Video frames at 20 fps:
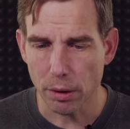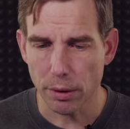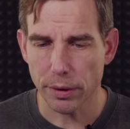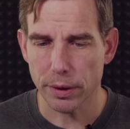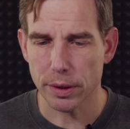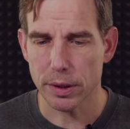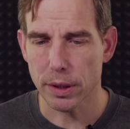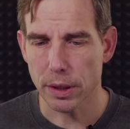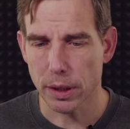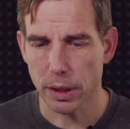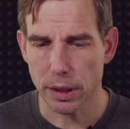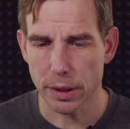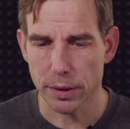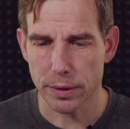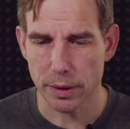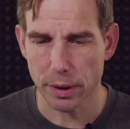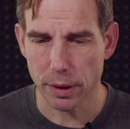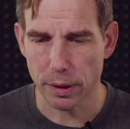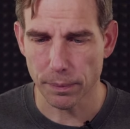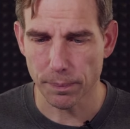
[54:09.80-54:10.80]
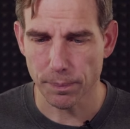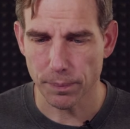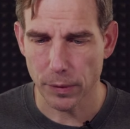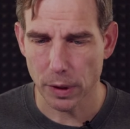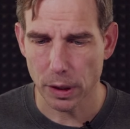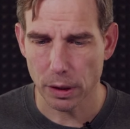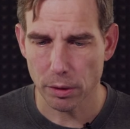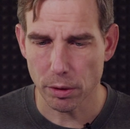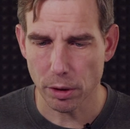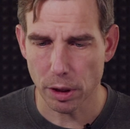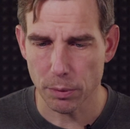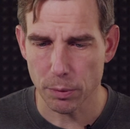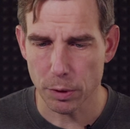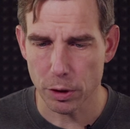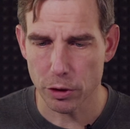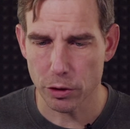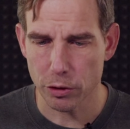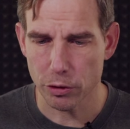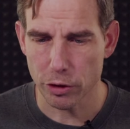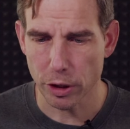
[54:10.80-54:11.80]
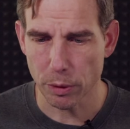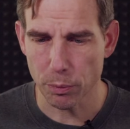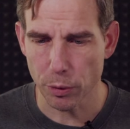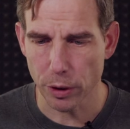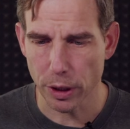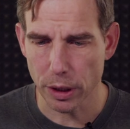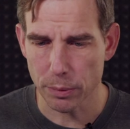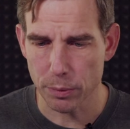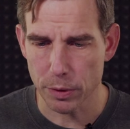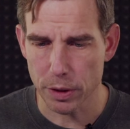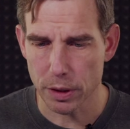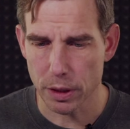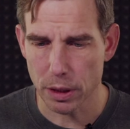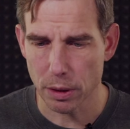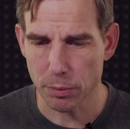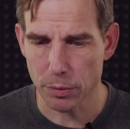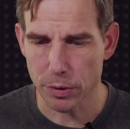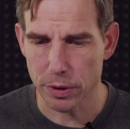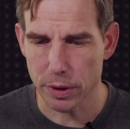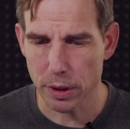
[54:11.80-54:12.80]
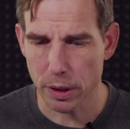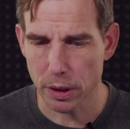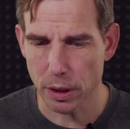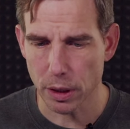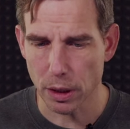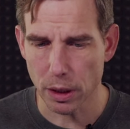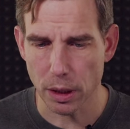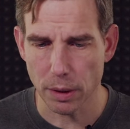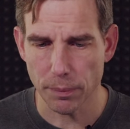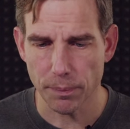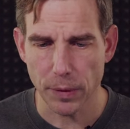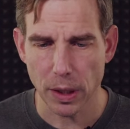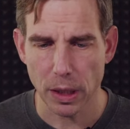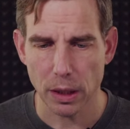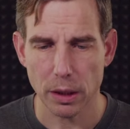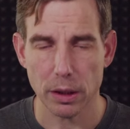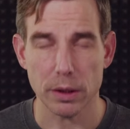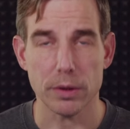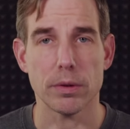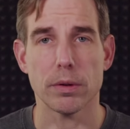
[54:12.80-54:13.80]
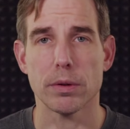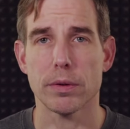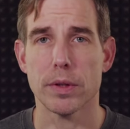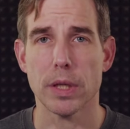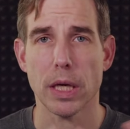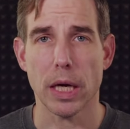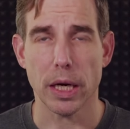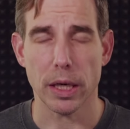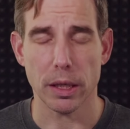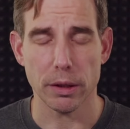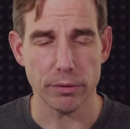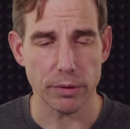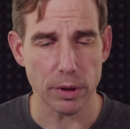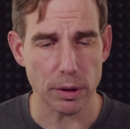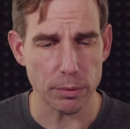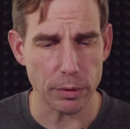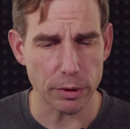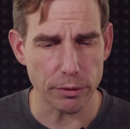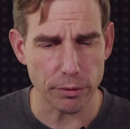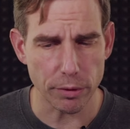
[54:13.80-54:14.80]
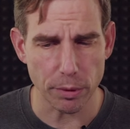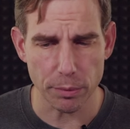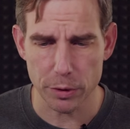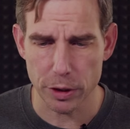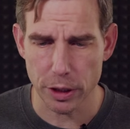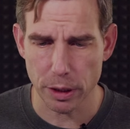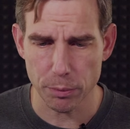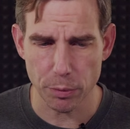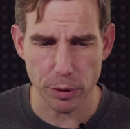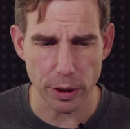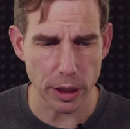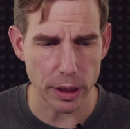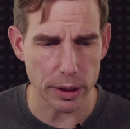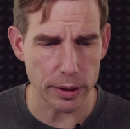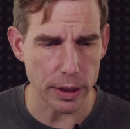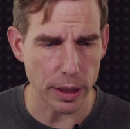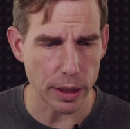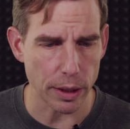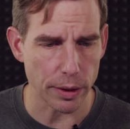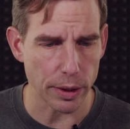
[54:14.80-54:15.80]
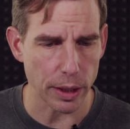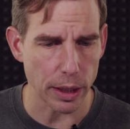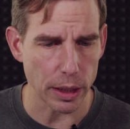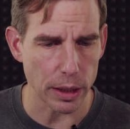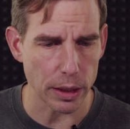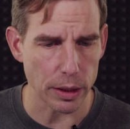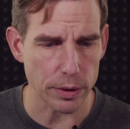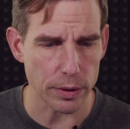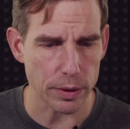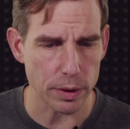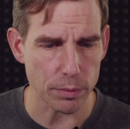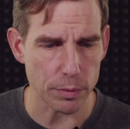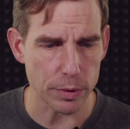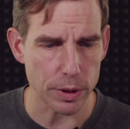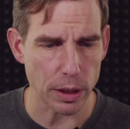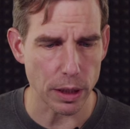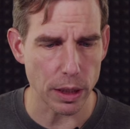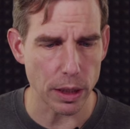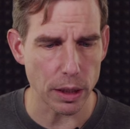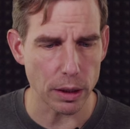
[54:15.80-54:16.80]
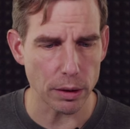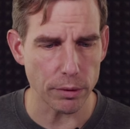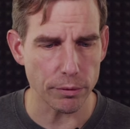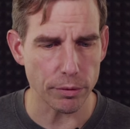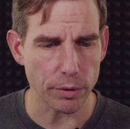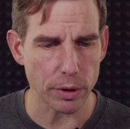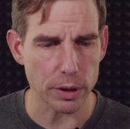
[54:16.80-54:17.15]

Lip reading: this is an Docker image JetBrains Team City. It's a CI environment from JetBrains, and there is something in, for